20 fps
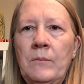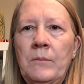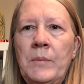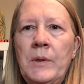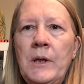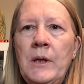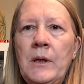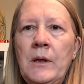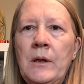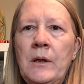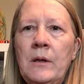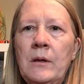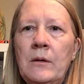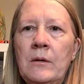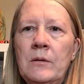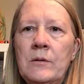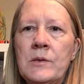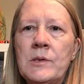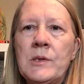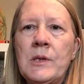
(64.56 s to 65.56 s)
Big
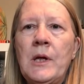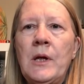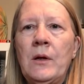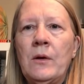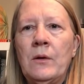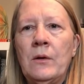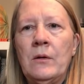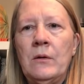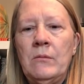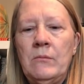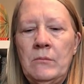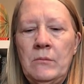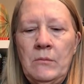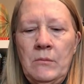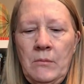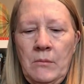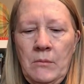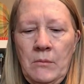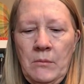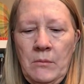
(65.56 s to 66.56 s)
scare
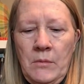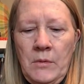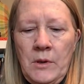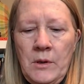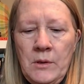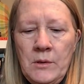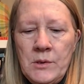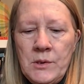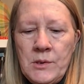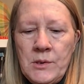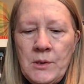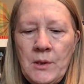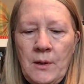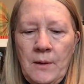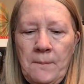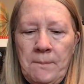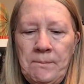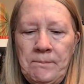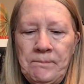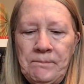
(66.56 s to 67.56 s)
this
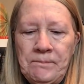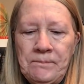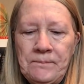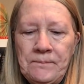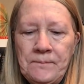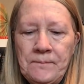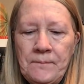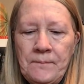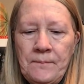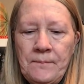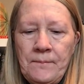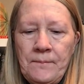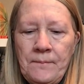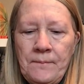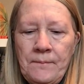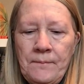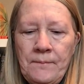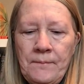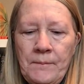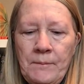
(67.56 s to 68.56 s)

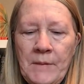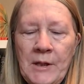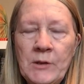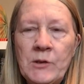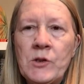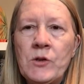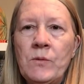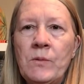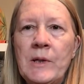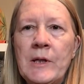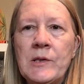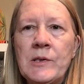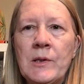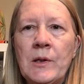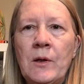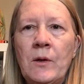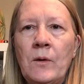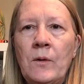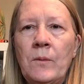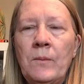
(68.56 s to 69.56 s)
about 2 weeks
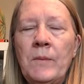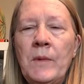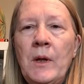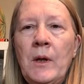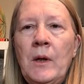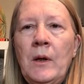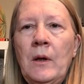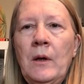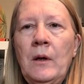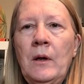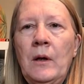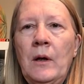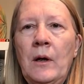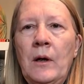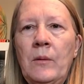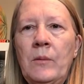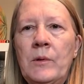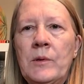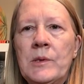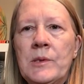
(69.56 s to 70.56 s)
ago.
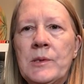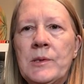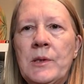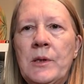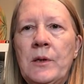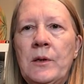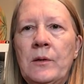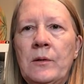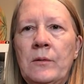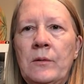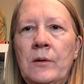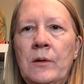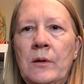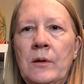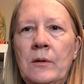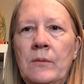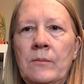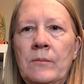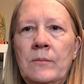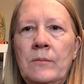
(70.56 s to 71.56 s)
I was
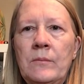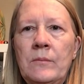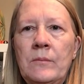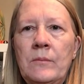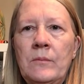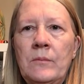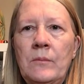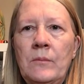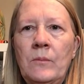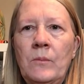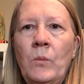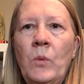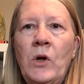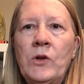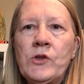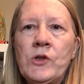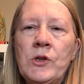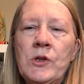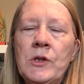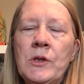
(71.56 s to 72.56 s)
in
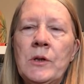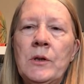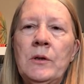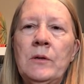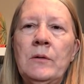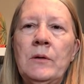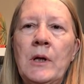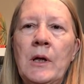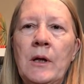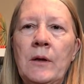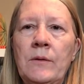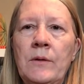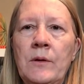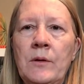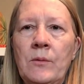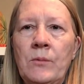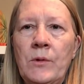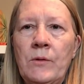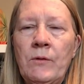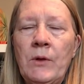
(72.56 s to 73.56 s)
Washington at
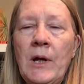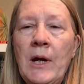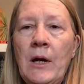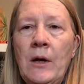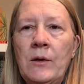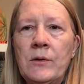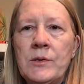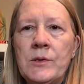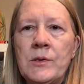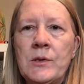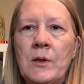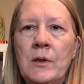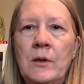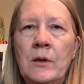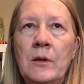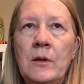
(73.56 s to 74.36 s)
the river house,